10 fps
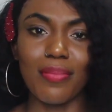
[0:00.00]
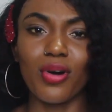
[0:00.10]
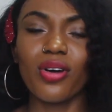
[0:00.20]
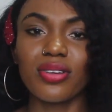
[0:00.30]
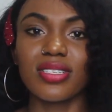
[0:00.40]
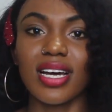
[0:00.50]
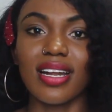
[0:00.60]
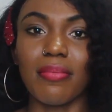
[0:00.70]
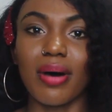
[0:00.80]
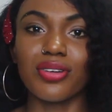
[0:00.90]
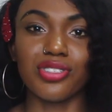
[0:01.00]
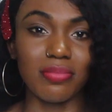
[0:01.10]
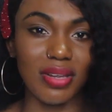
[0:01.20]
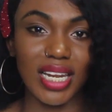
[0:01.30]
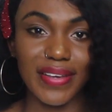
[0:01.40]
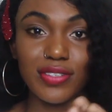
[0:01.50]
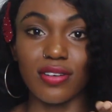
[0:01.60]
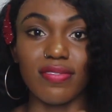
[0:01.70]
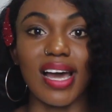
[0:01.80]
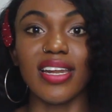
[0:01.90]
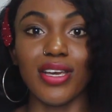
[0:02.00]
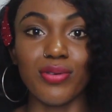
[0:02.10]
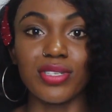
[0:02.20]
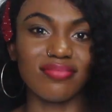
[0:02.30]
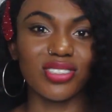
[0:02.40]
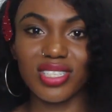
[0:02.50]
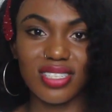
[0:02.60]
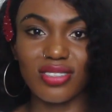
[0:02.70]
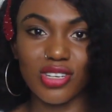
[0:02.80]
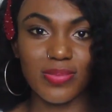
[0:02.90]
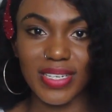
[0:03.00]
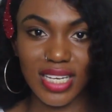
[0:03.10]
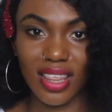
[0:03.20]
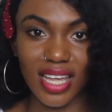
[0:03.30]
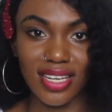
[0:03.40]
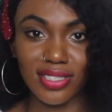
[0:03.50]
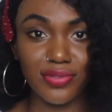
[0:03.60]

I'm more concerned about your beliefs, your values, just those basic things.